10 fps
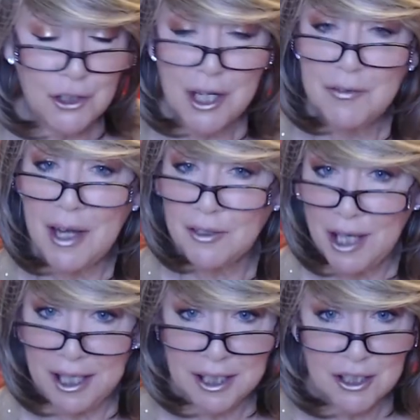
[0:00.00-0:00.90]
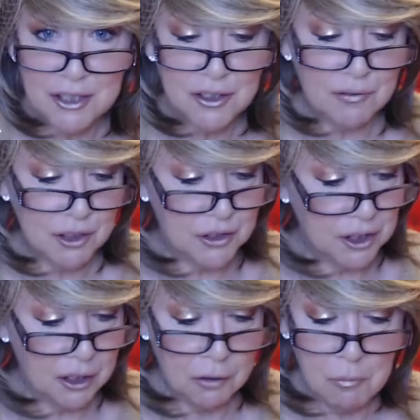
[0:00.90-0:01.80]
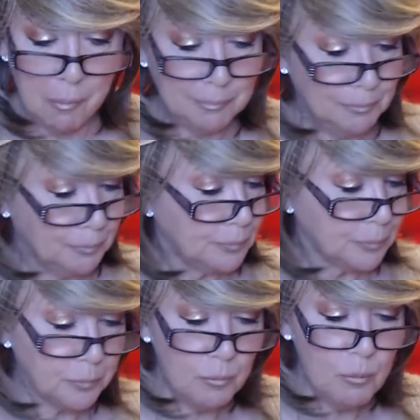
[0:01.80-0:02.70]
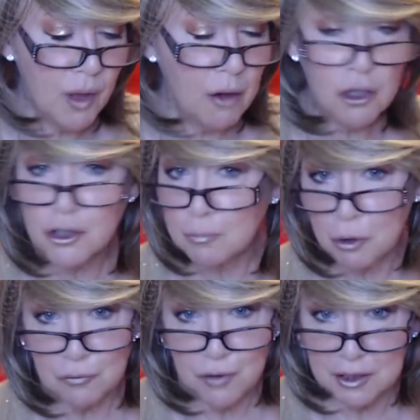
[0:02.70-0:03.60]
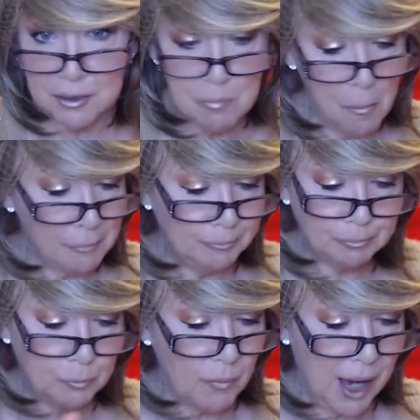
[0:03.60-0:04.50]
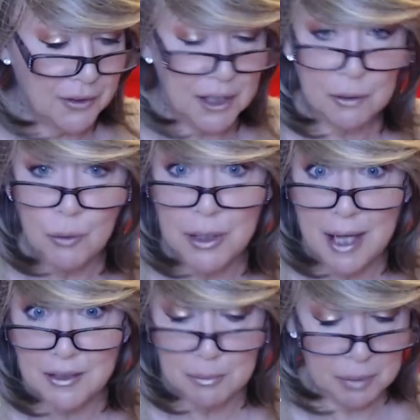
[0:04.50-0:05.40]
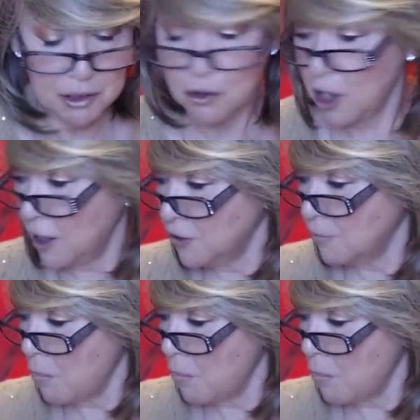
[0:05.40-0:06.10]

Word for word: got that tanginess of the dill. Goes perfect, I think, with that dipping sauce.